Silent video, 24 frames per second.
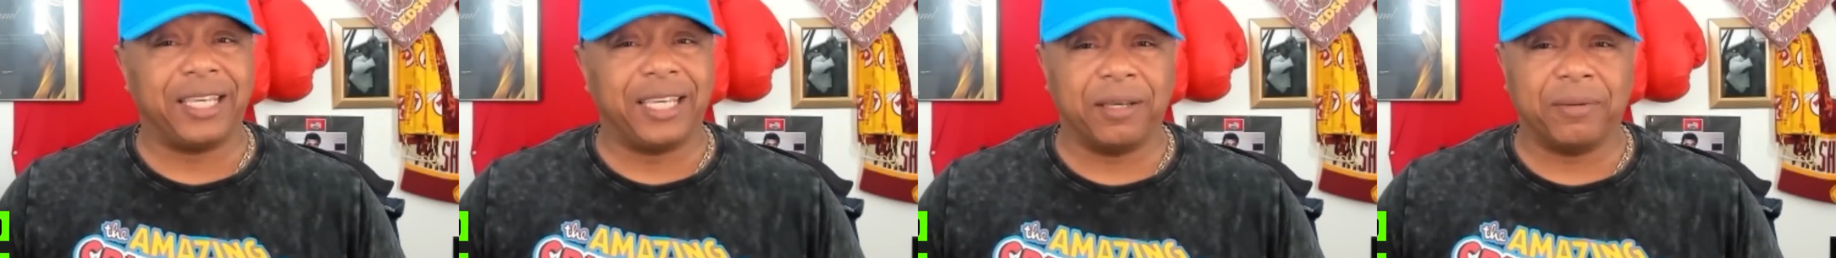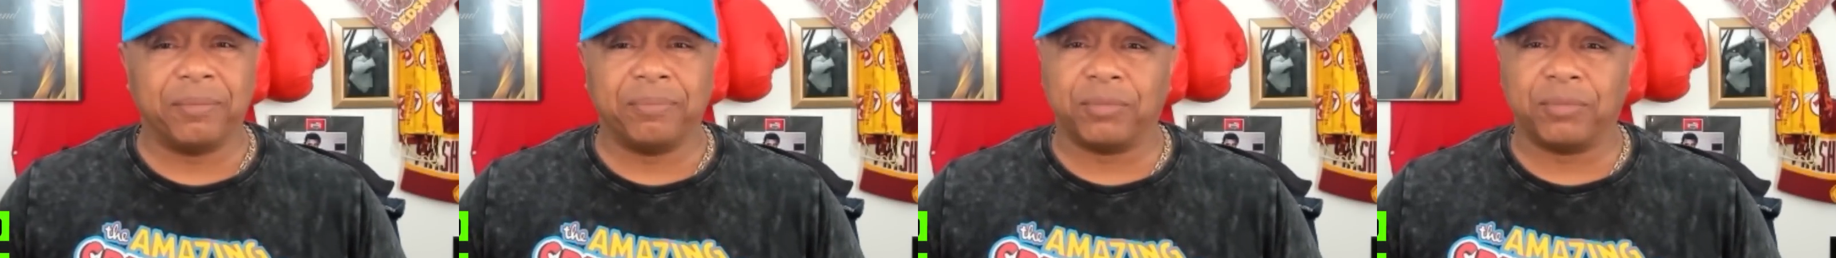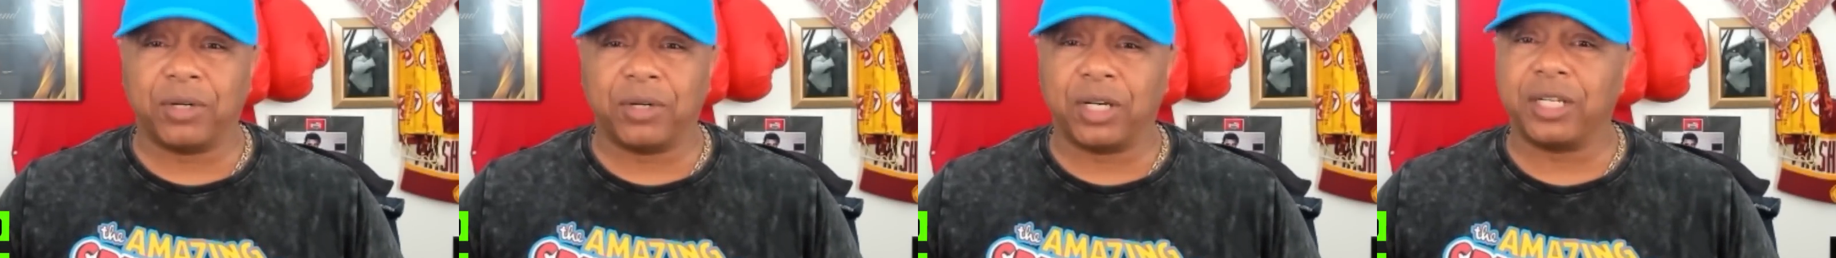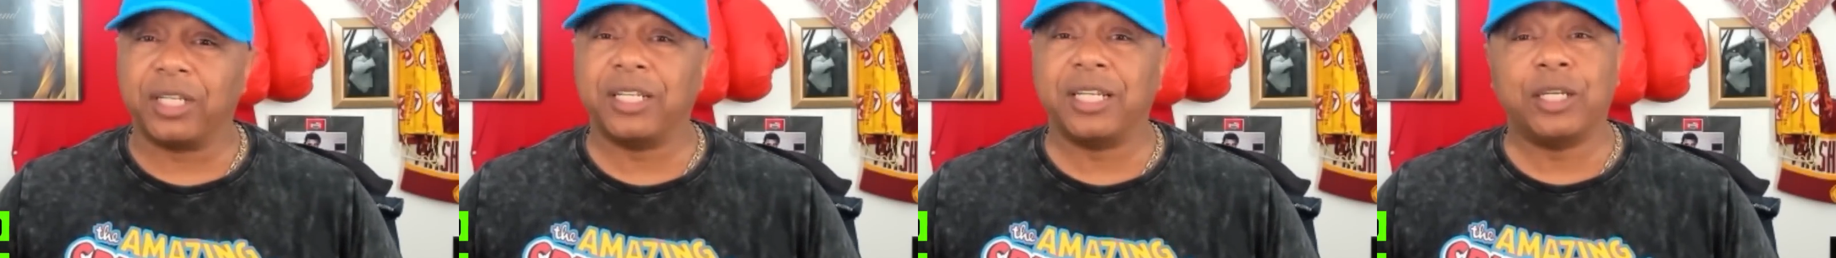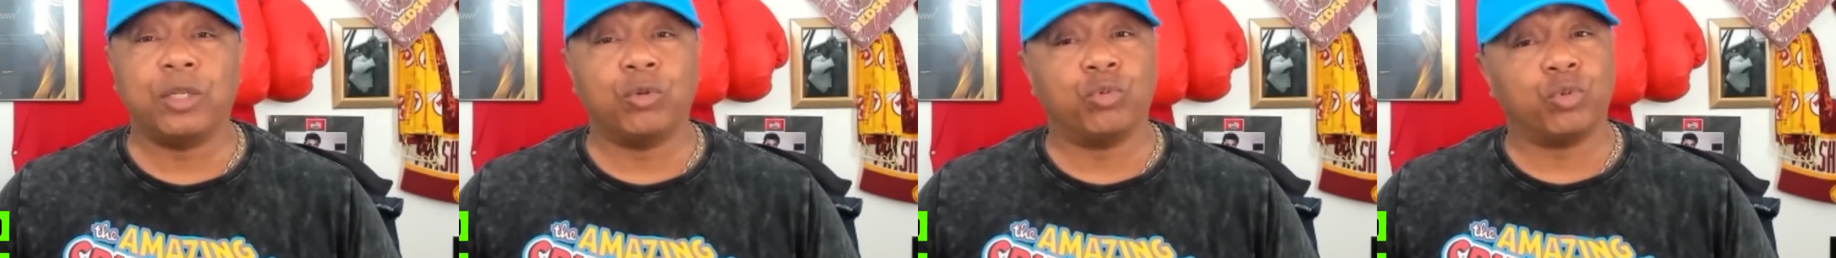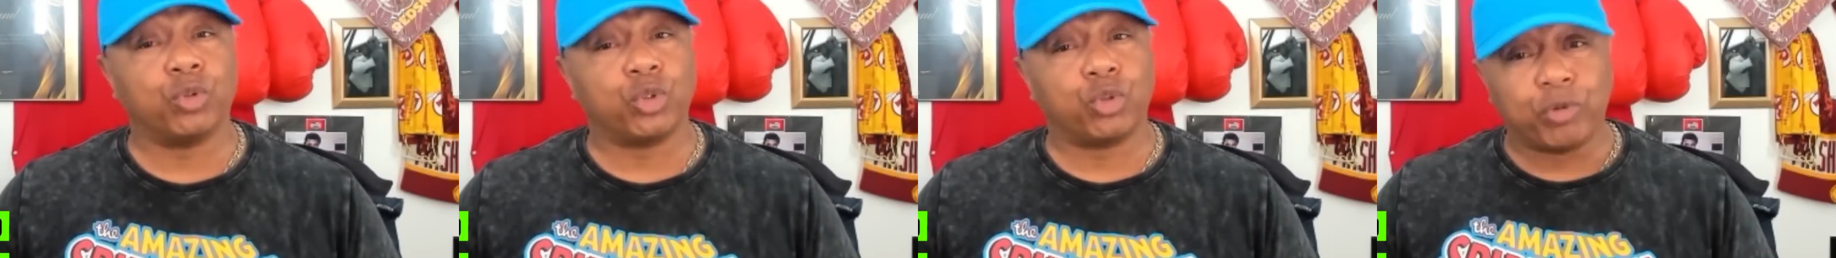getting money,
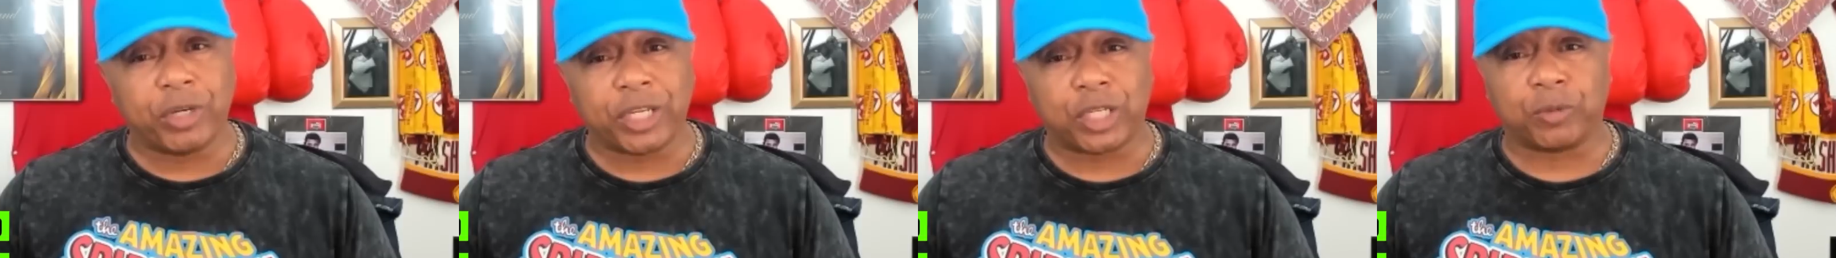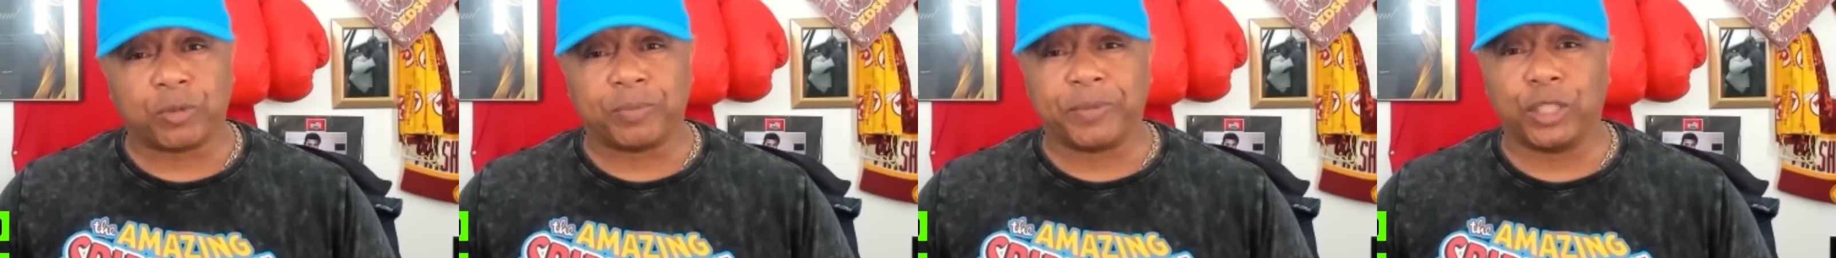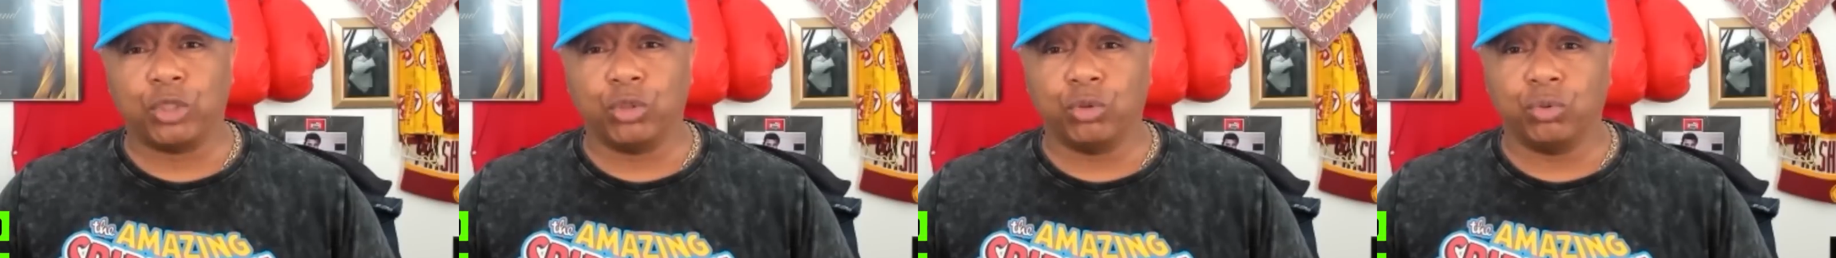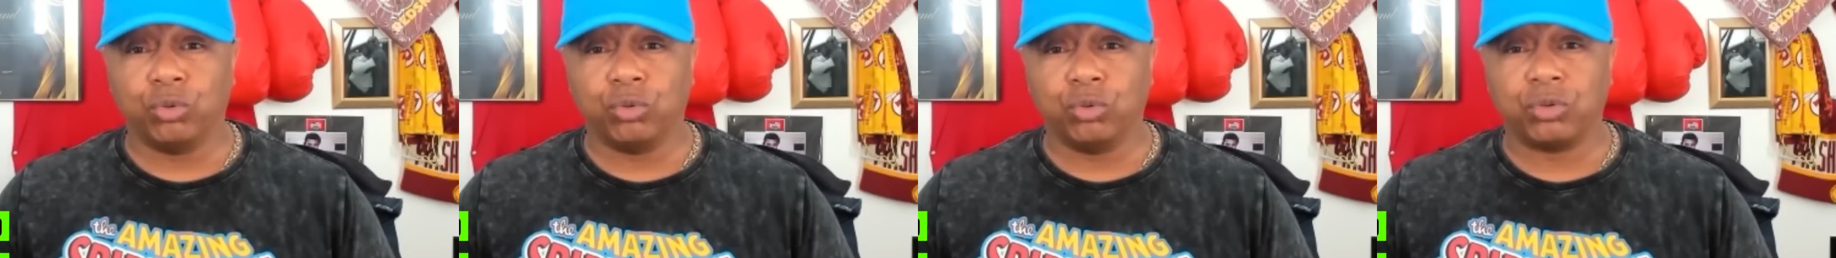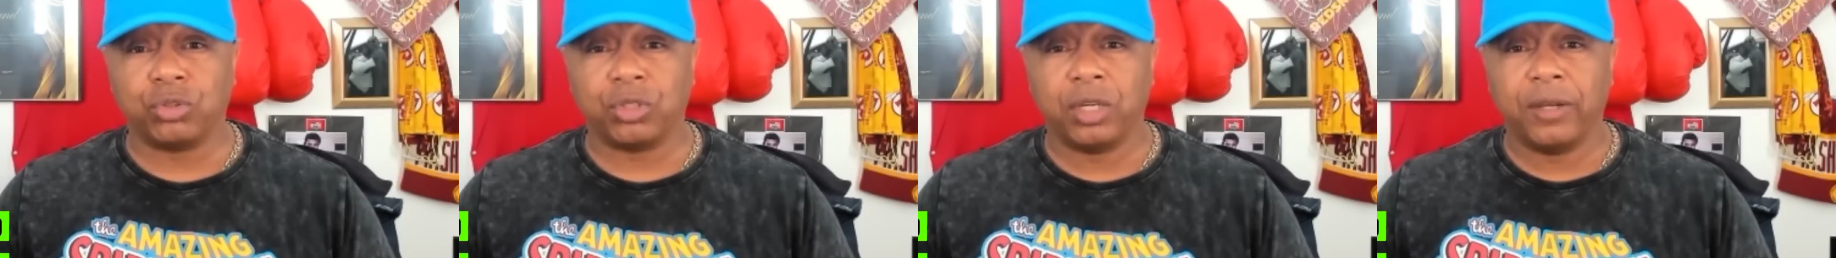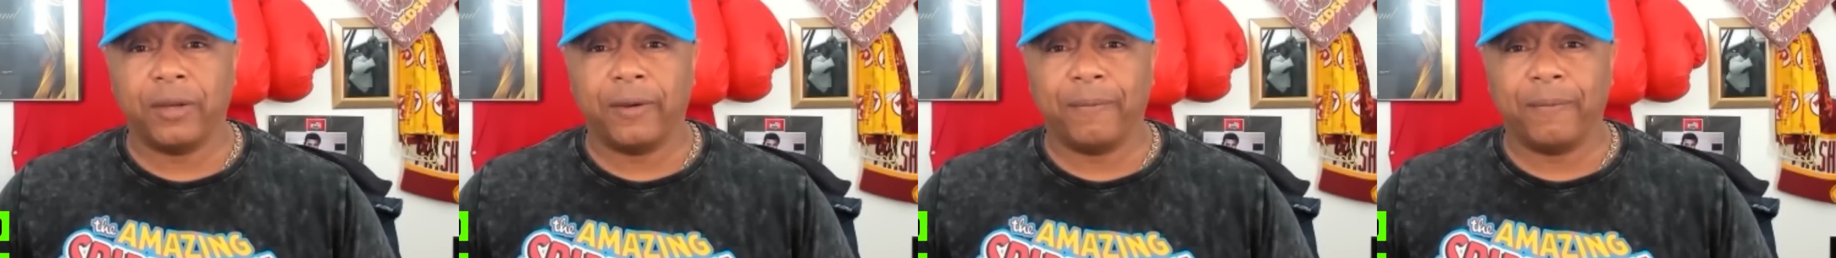it was Richmond dudes.